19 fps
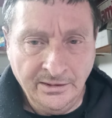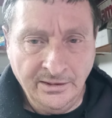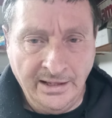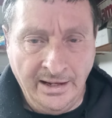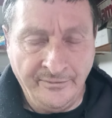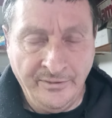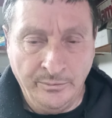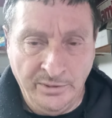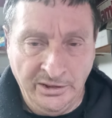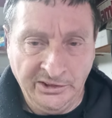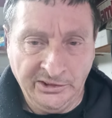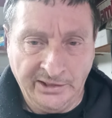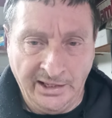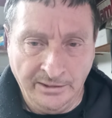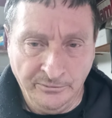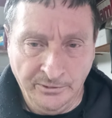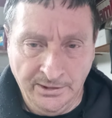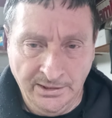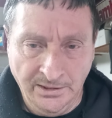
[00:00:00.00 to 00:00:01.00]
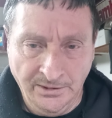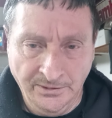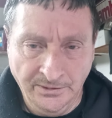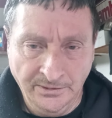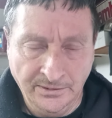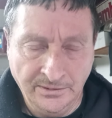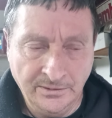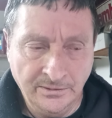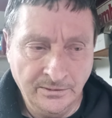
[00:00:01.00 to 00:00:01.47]
have the Mustang
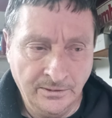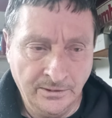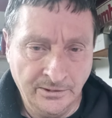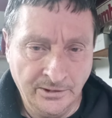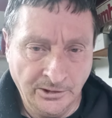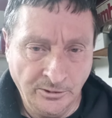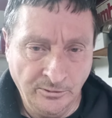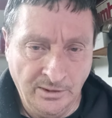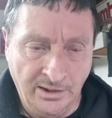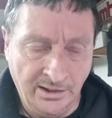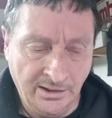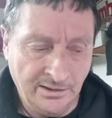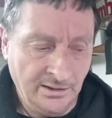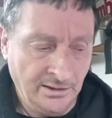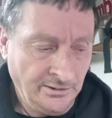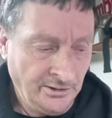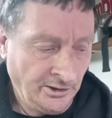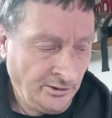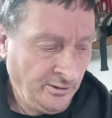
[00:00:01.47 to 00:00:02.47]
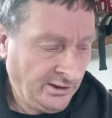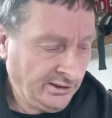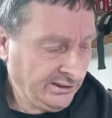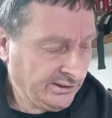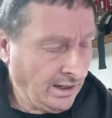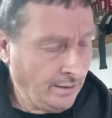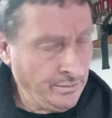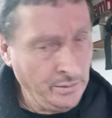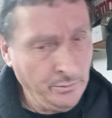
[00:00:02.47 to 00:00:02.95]
running or the truck. The
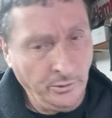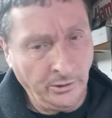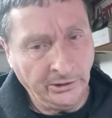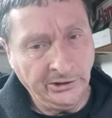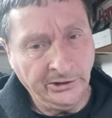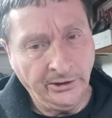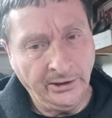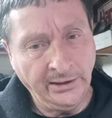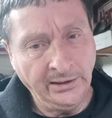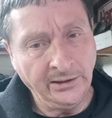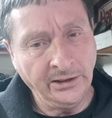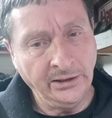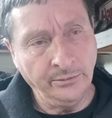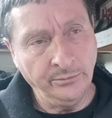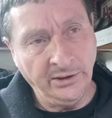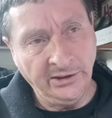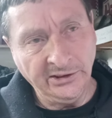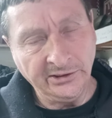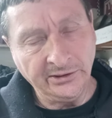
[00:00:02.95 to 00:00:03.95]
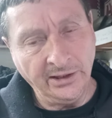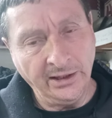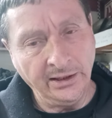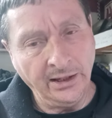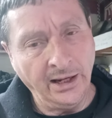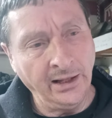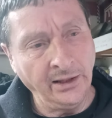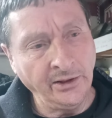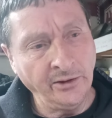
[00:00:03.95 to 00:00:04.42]
truck's got me more excited than the
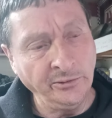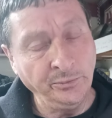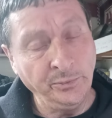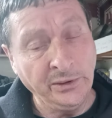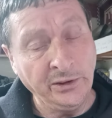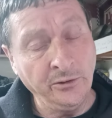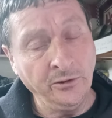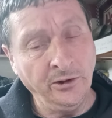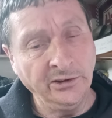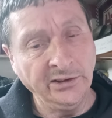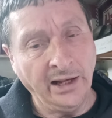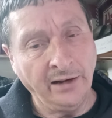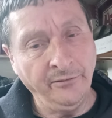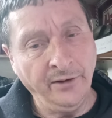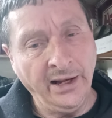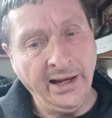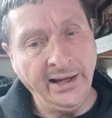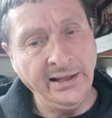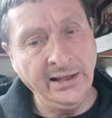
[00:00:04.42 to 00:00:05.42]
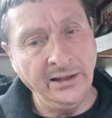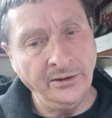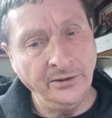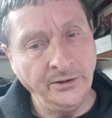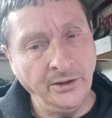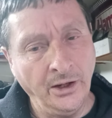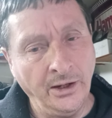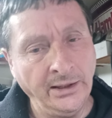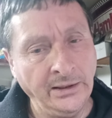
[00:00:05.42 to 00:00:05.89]
Mustang. I don't know if it's because I've had it
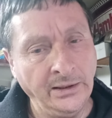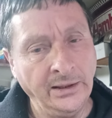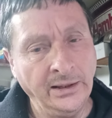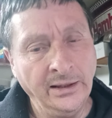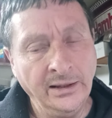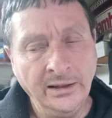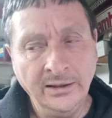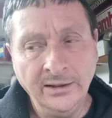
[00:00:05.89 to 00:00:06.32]
and done it,